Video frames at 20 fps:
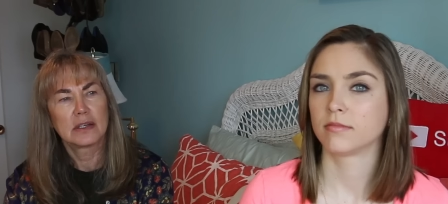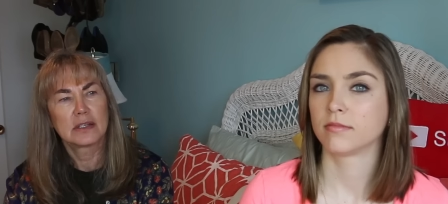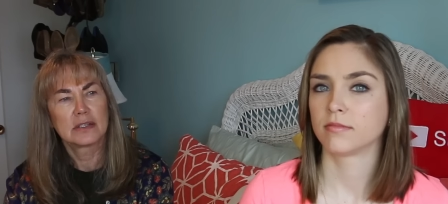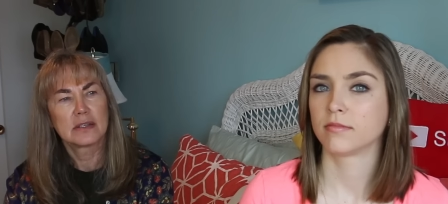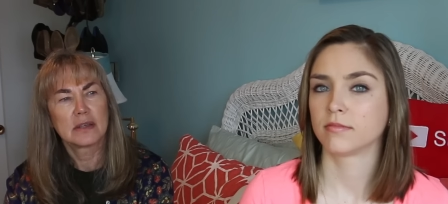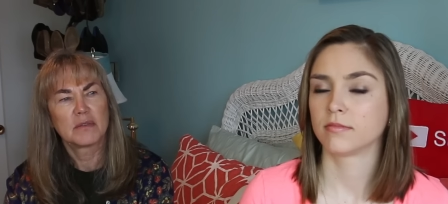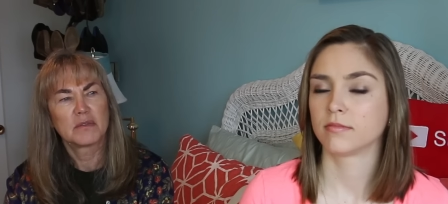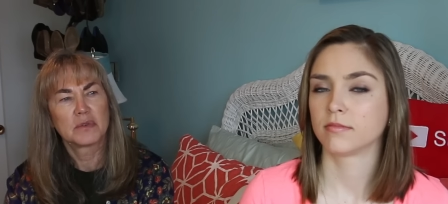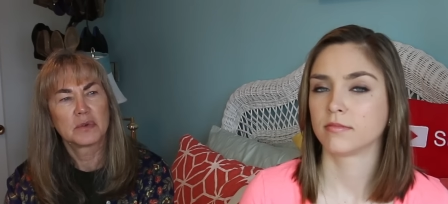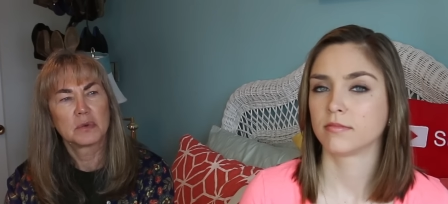
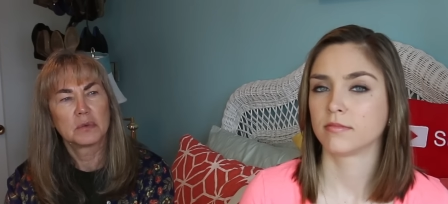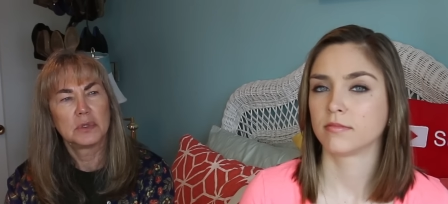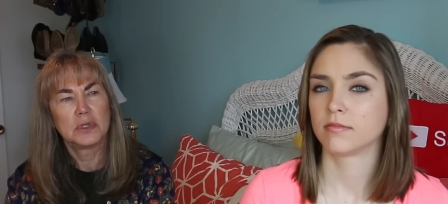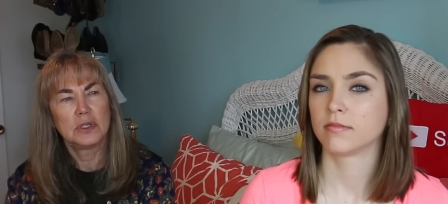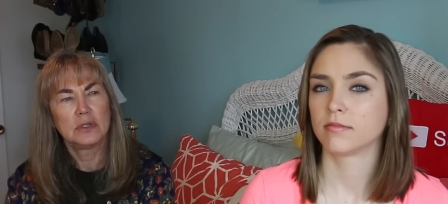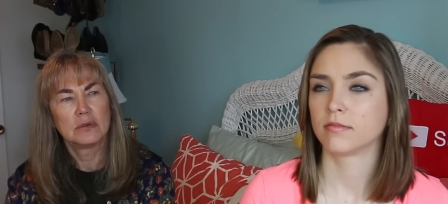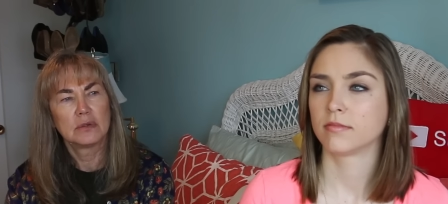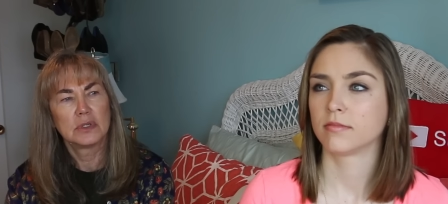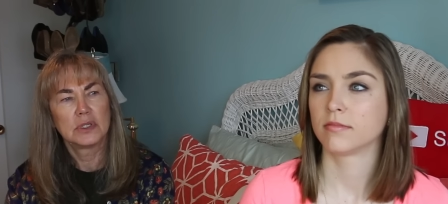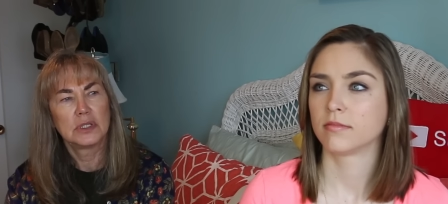Speaker 1: Except for
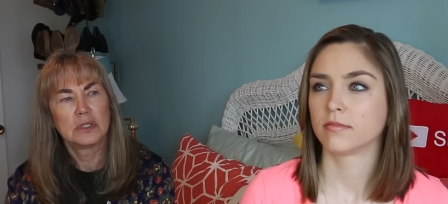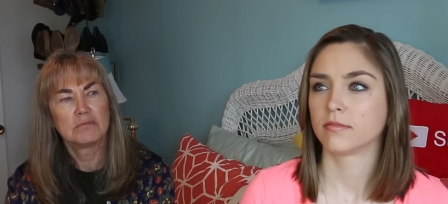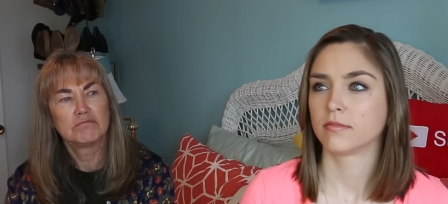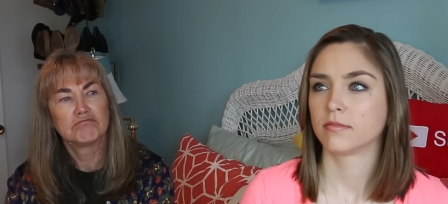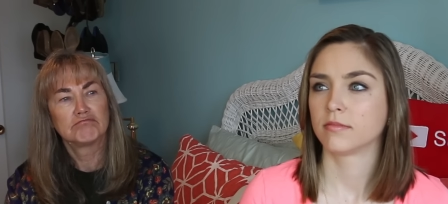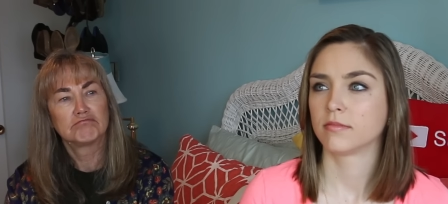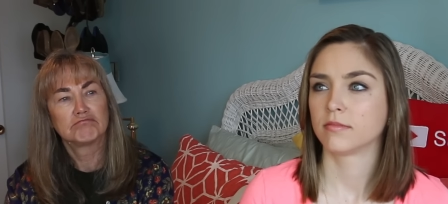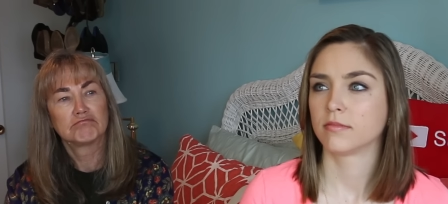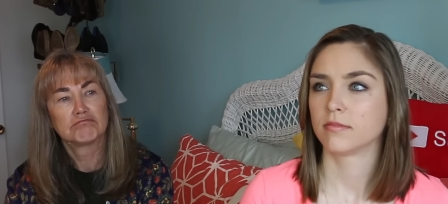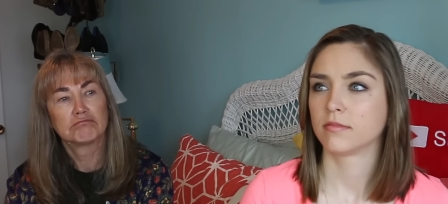when you were
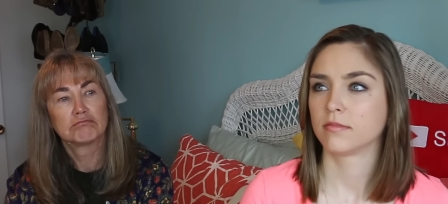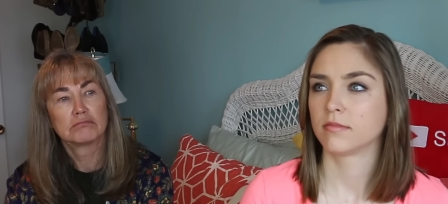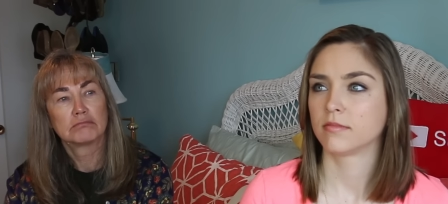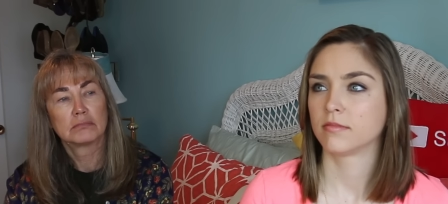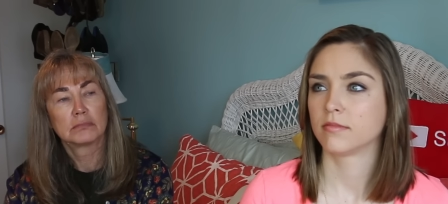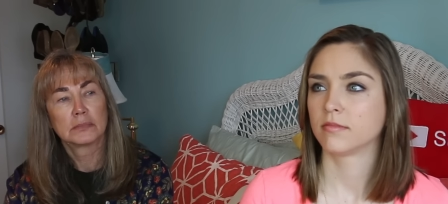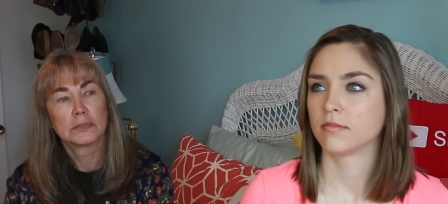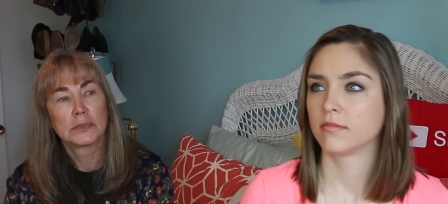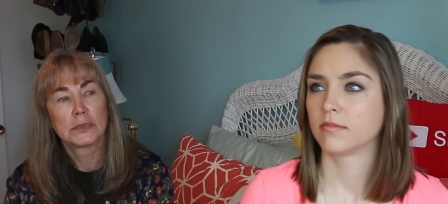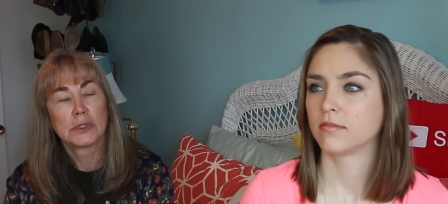in
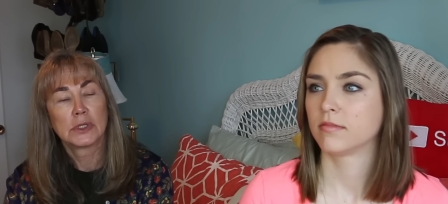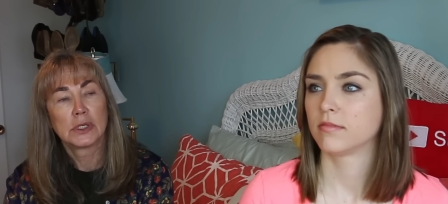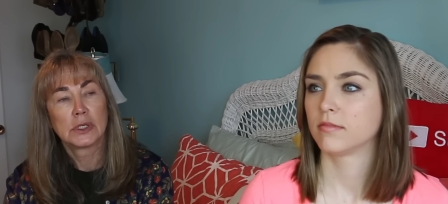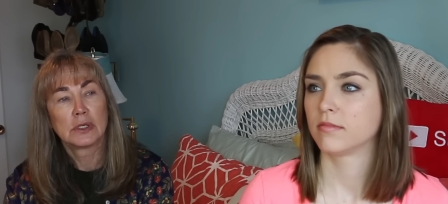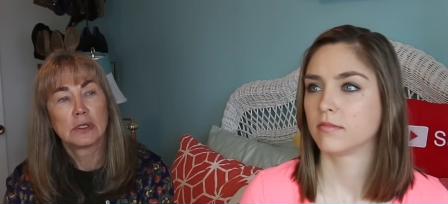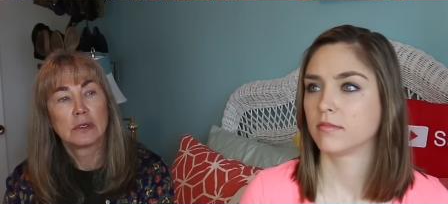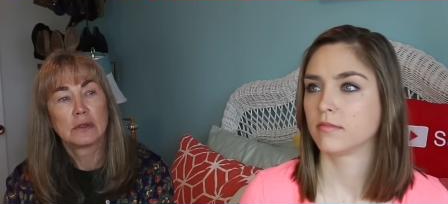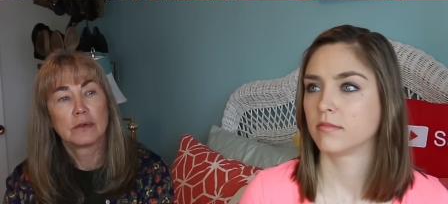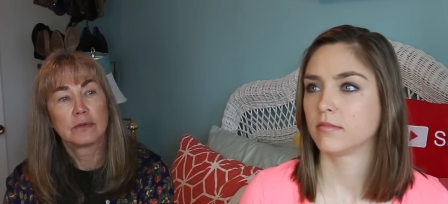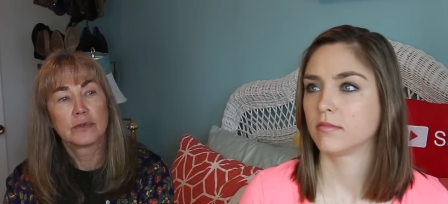
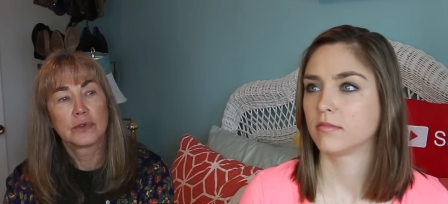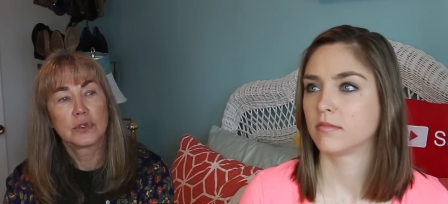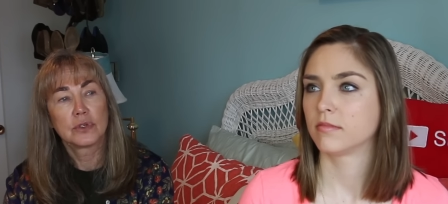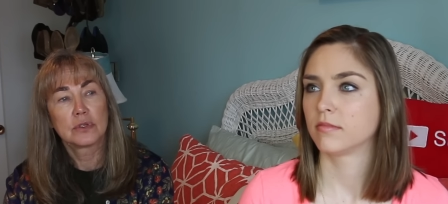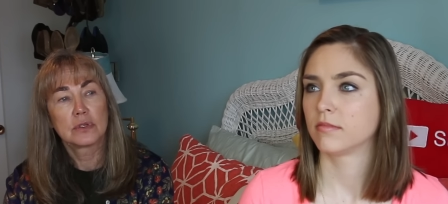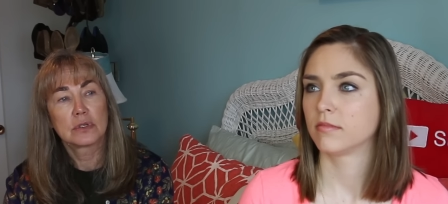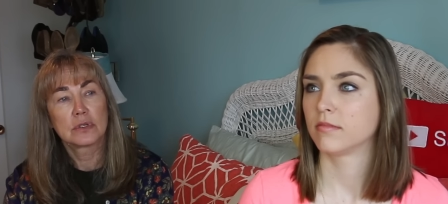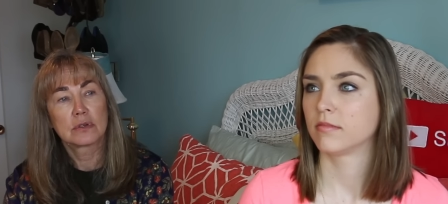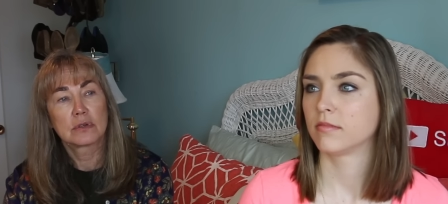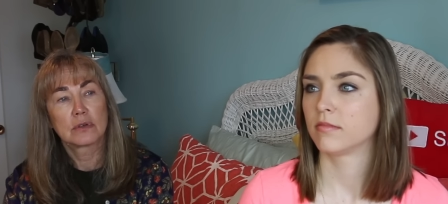
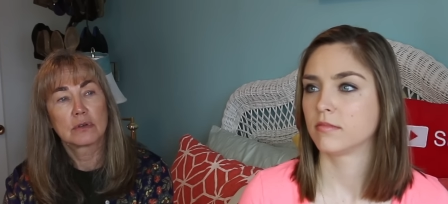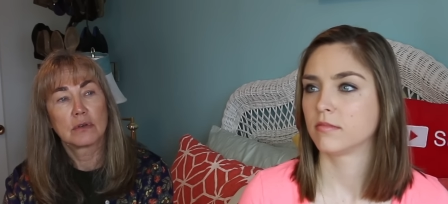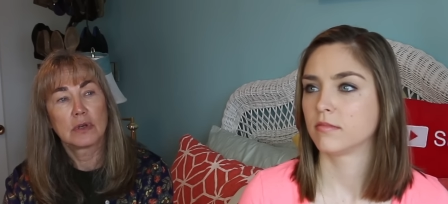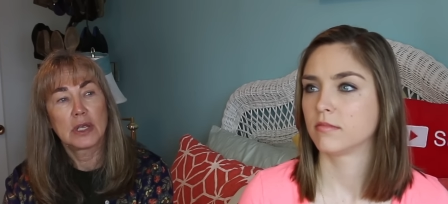first